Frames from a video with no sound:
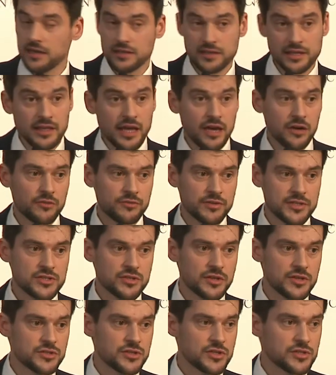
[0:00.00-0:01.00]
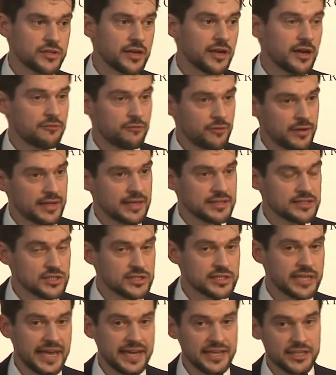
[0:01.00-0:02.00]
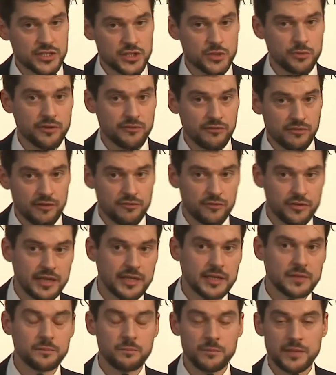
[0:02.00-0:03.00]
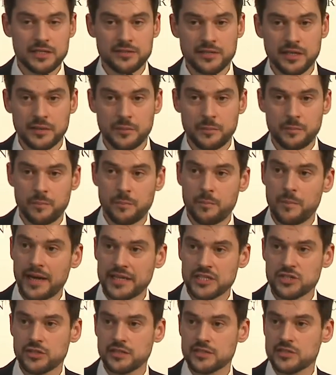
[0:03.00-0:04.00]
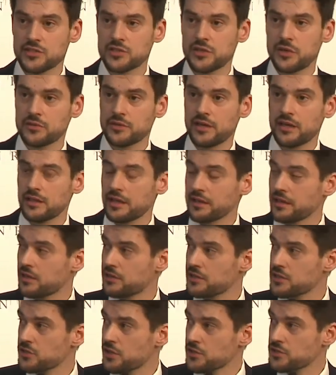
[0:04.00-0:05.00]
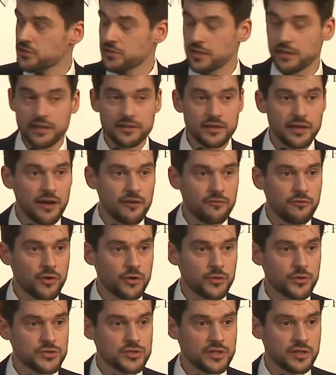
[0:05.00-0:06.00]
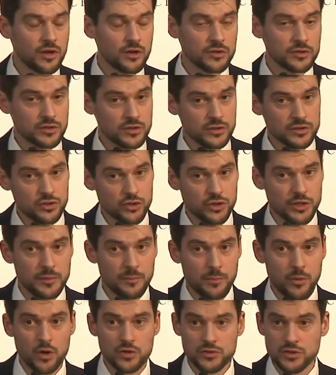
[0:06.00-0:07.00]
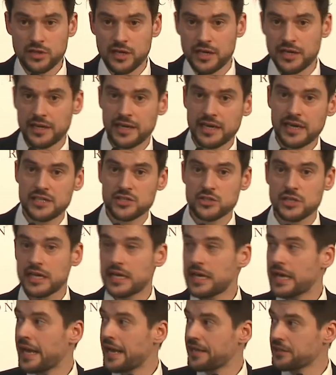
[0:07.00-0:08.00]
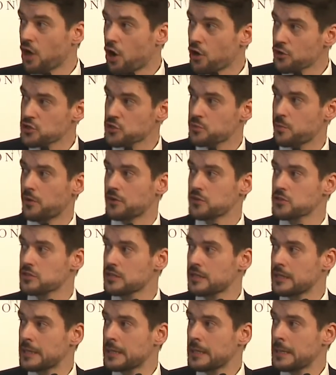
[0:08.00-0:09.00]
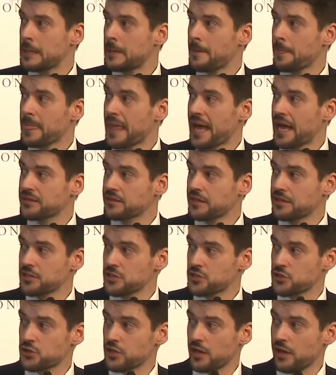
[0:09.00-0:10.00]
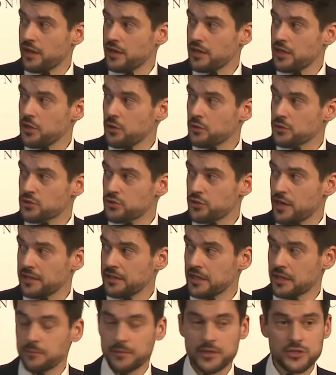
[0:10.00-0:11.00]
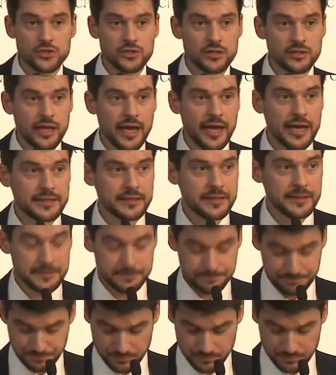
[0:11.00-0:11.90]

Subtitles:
lack of resources. They are African states with African military budgets, so they are lacking resources. They are focusing on 3 border areas and hotspots. Then there is EU training mission, and